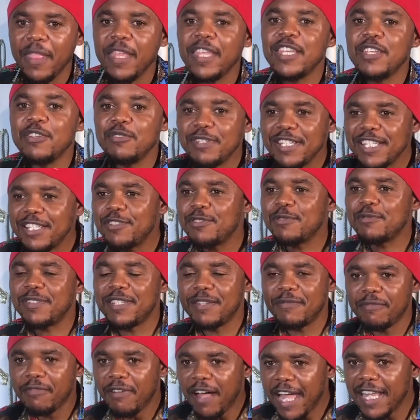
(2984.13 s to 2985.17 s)
You need to
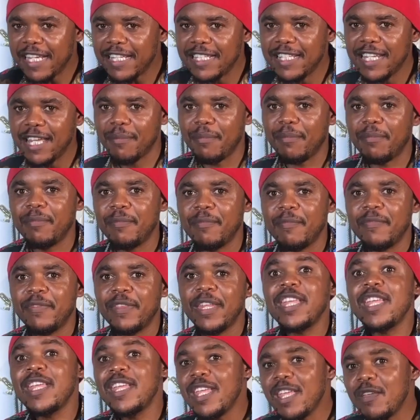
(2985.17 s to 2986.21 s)
divide them.
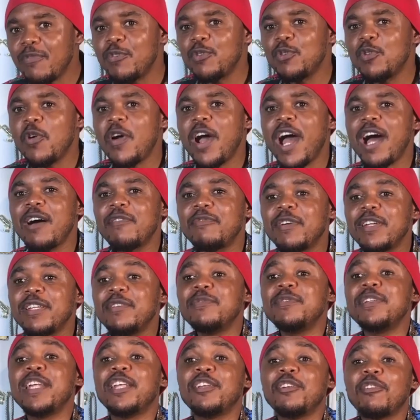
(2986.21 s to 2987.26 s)
If you don't have even
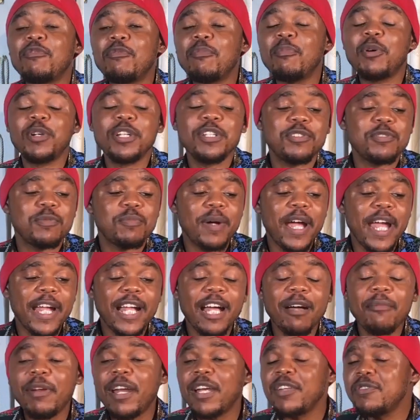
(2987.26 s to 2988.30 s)
enough money to buy
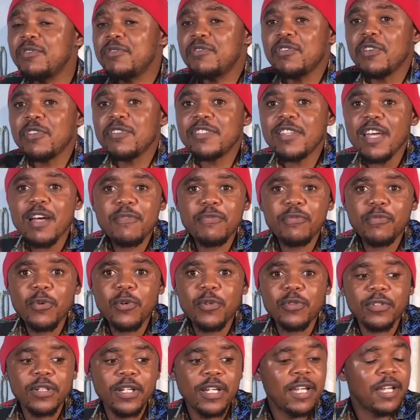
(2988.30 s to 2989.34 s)
camera, use your cell phone.